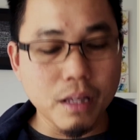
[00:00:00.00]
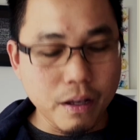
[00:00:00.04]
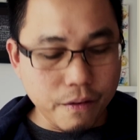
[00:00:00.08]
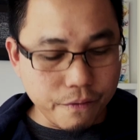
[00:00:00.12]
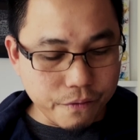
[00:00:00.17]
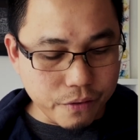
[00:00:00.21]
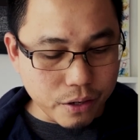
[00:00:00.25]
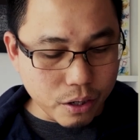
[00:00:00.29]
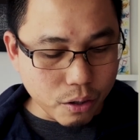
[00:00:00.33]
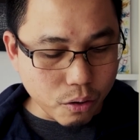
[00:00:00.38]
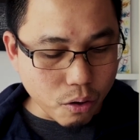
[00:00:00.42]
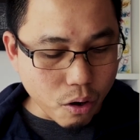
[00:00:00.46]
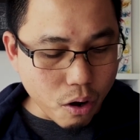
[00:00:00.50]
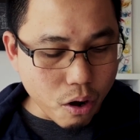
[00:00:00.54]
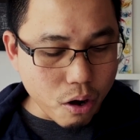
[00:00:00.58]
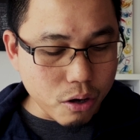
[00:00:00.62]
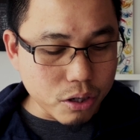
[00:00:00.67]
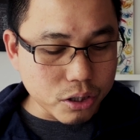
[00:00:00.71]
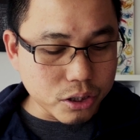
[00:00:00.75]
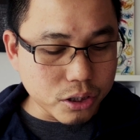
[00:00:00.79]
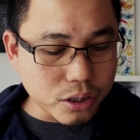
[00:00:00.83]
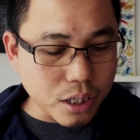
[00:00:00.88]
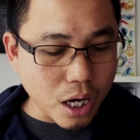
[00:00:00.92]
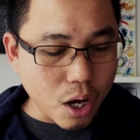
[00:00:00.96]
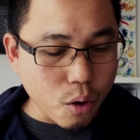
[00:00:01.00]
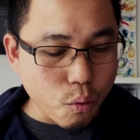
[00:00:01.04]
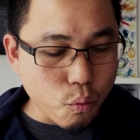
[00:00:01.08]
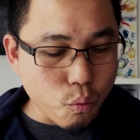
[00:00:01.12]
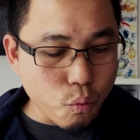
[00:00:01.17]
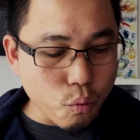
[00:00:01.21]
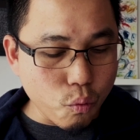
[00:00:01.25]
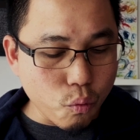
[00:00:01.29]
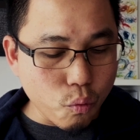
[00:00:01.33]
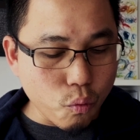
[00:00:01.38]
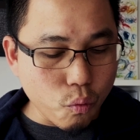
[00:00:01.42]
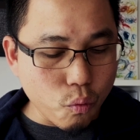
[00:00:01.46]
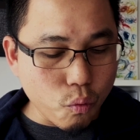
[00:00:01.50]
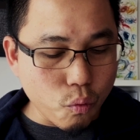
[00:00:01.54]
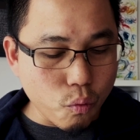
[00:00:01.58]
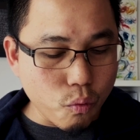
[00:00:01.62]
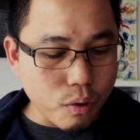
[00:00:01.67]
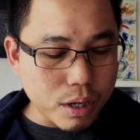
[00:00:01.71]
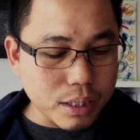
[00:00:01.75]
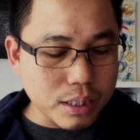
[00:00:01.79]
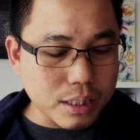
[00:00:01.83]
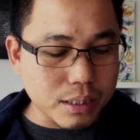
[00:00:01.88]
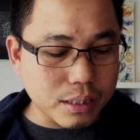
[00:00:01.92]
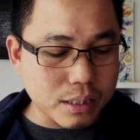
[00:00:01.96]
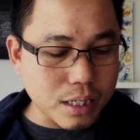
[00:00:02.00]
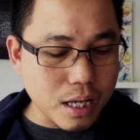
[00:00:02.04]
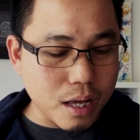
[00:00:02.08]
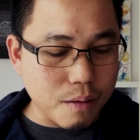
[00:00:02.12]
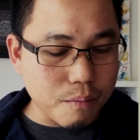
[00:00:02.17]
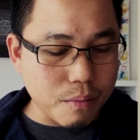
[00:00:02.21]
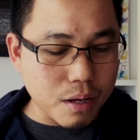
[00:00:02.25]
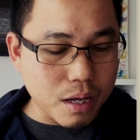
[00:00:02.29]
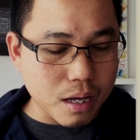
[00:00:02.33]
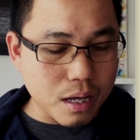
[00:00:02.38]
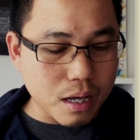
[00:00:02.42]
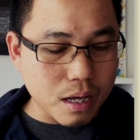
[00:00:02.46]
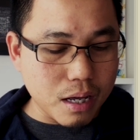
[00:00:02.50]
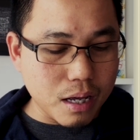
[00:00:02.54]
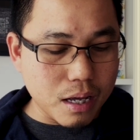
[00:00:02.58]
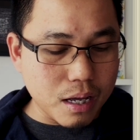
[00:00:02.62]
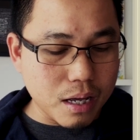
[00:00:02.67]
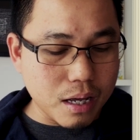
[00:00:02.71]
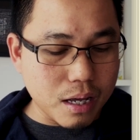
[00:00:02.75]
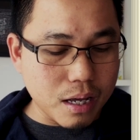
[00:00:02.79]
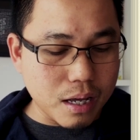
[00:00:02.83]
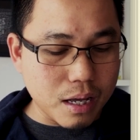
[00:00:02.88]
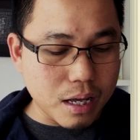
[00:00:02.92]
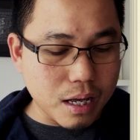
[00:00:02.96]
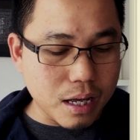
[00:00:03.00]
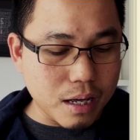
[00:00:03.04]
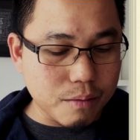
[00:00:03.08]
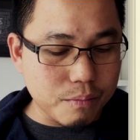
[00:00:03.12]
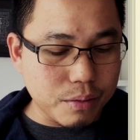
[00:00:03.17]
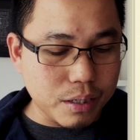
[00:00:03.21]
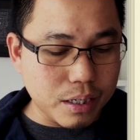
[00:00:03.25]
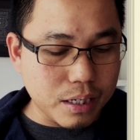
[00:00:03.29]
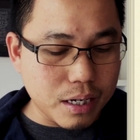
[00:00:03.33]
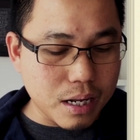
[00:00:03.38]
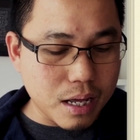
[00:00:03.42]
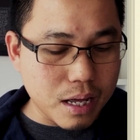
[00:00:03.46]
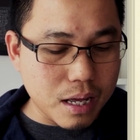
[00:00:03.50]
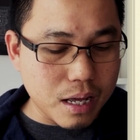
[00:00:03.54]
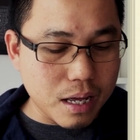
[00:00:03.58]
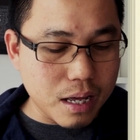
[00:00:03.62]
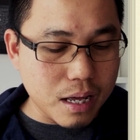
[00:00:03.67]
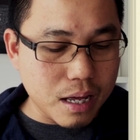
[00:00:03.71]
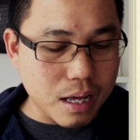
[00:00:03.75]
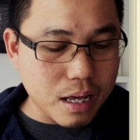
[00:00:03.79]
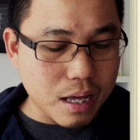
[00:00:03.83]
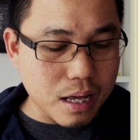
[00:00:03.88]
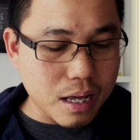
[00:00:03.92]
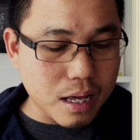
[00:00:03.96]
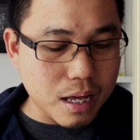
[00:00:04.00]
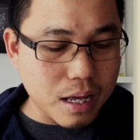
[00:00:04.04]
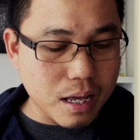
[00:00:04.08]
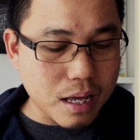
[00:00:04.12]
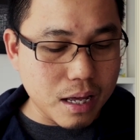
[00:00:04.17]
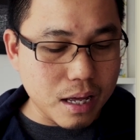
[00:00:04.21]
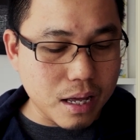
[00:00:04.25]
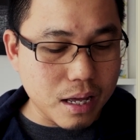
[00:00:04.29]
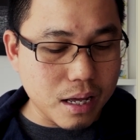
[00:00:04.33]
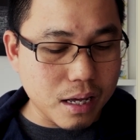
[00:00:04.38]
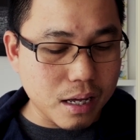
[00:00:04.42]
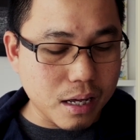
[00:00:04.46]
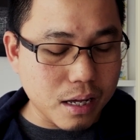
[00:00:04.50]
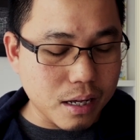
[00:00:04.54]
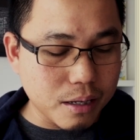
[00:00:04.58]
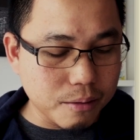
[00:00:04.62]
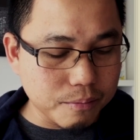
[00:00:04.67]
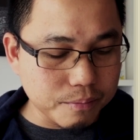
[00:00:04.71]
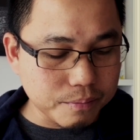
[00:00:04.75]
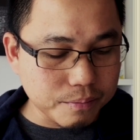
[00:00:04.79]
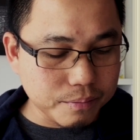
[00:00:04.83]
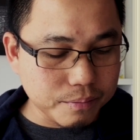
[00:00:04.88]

Firashan was-samaa'a binaa'a.